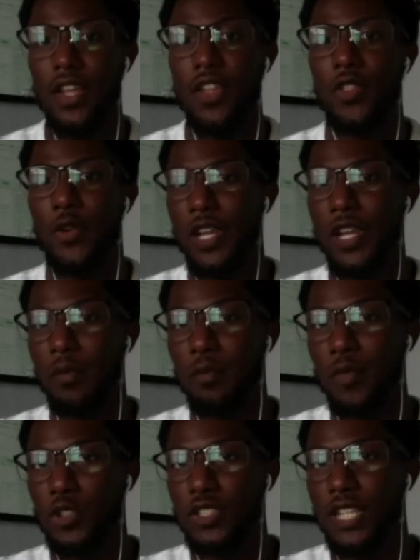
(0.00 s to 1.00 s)
3,
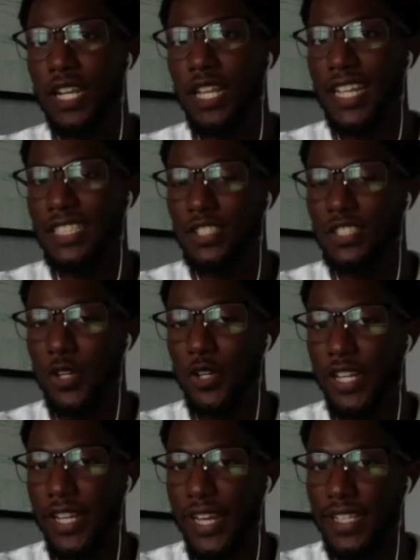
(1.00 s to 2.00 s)
posting in the last 30
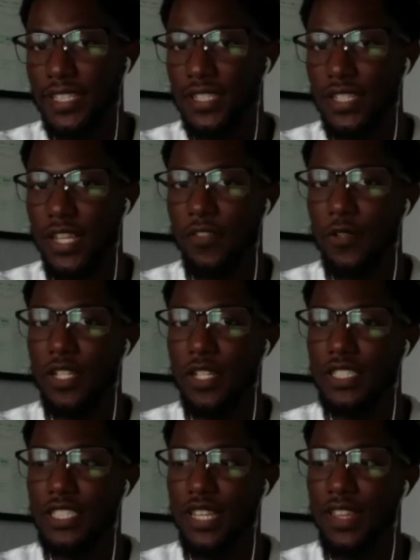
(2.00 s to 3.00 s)
days if you can
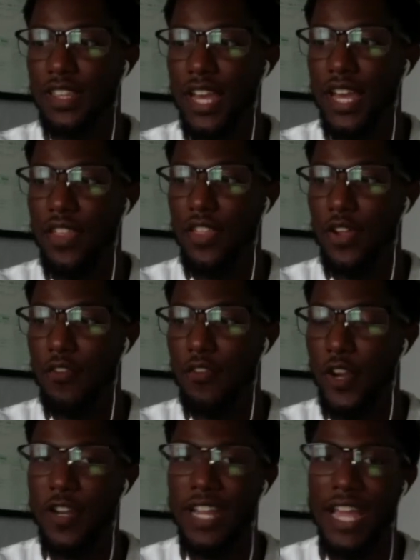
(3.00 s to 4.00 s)
see that they're
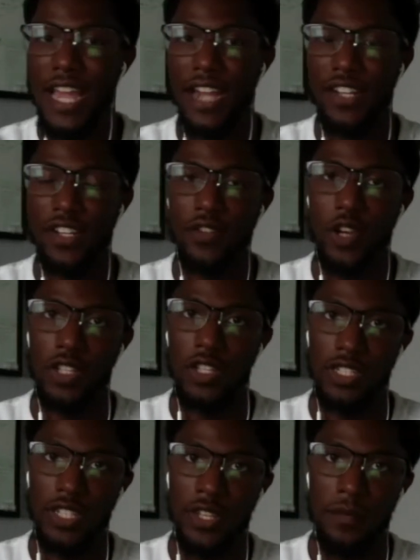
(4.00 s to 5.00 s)
very active on LinkedIn.